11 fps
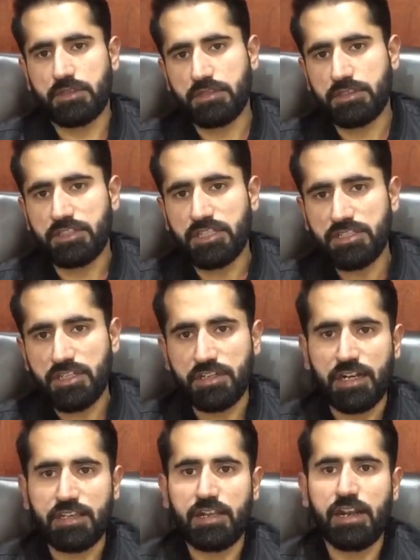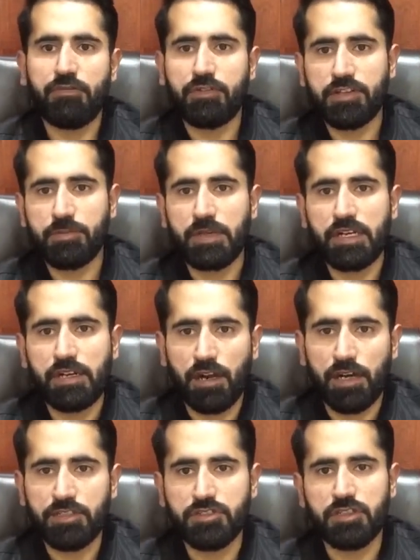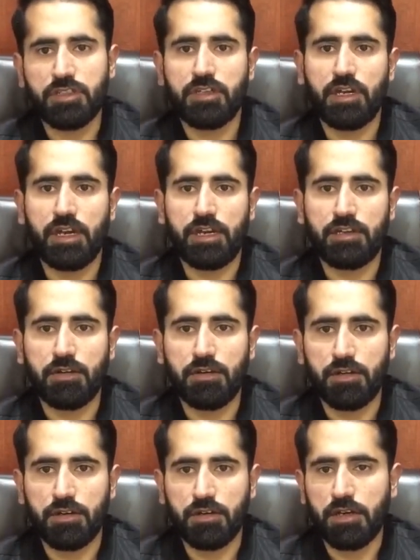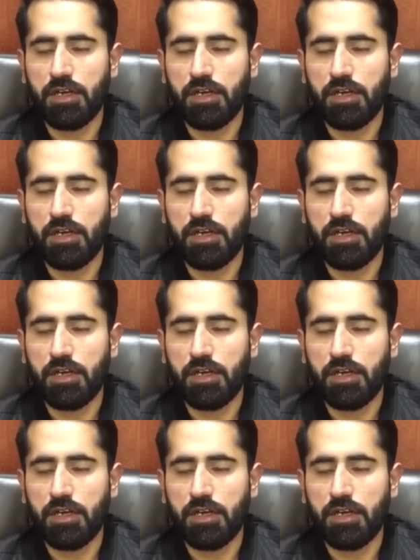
suggested that the reference be enlarged, and the